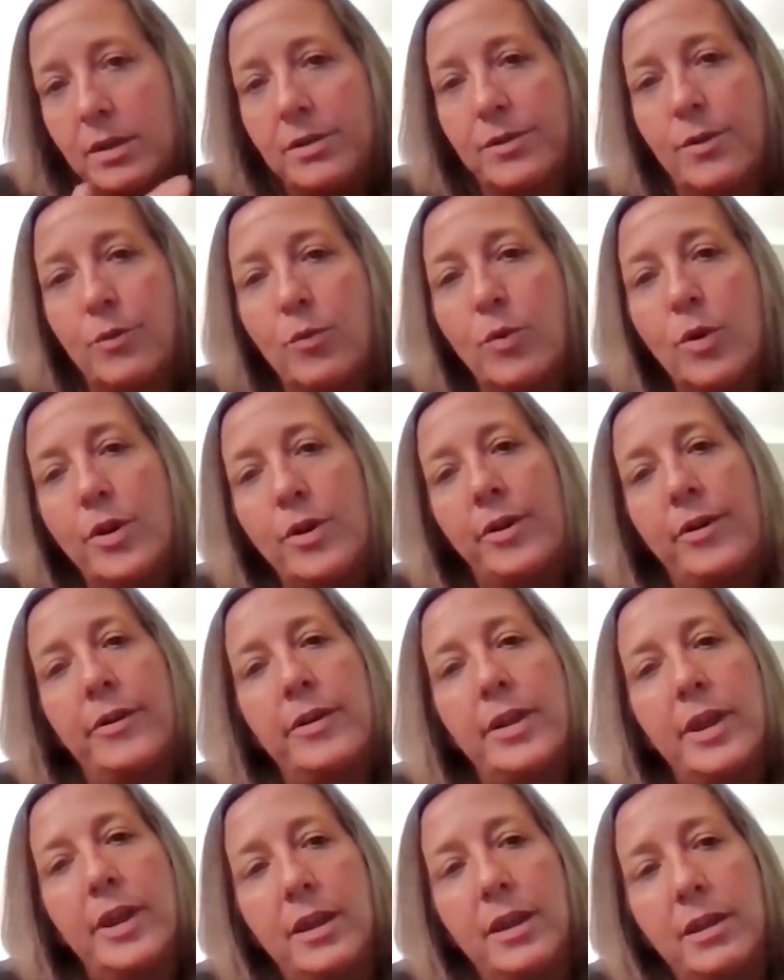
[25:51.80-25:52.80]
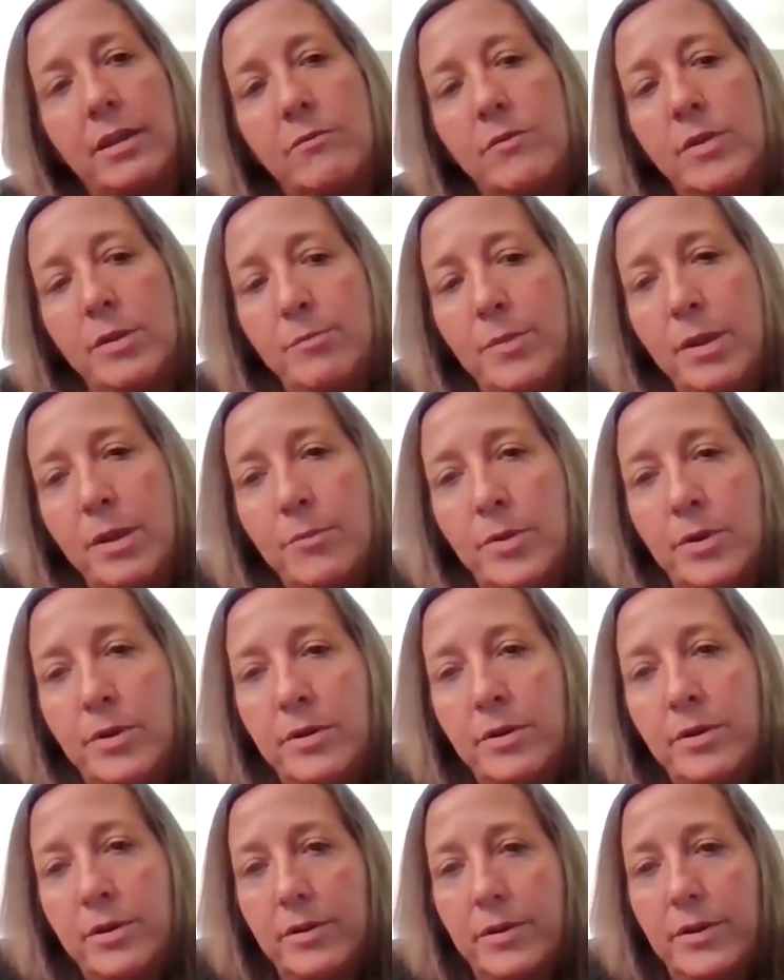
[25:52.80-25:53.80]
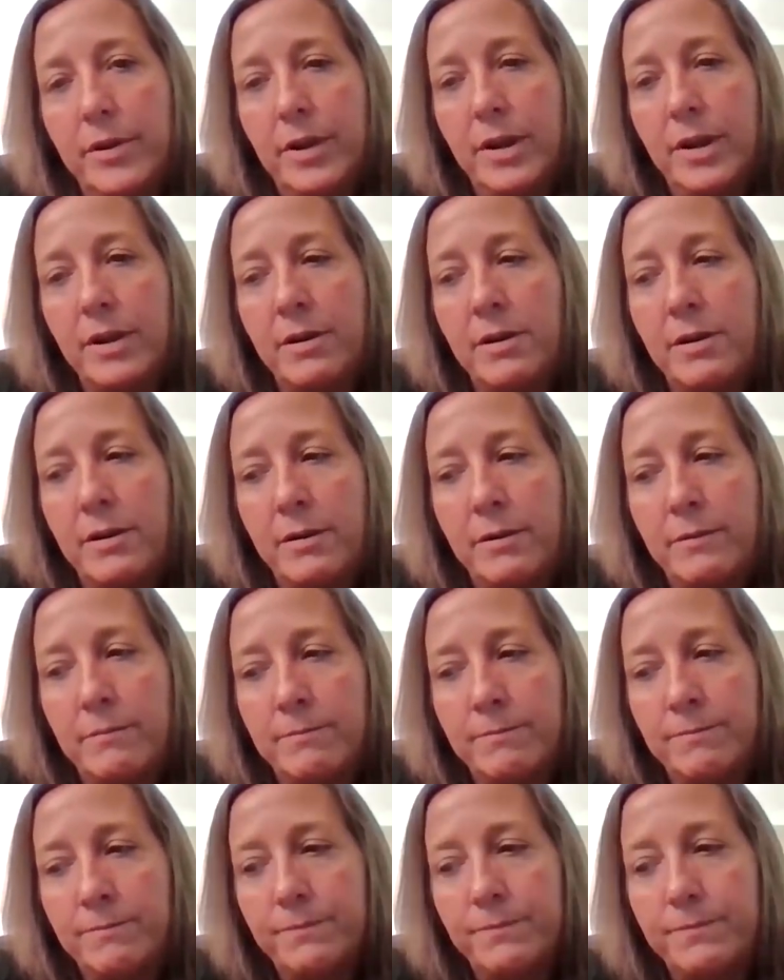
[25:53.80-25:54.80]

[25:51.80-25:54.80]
the work and remember, um,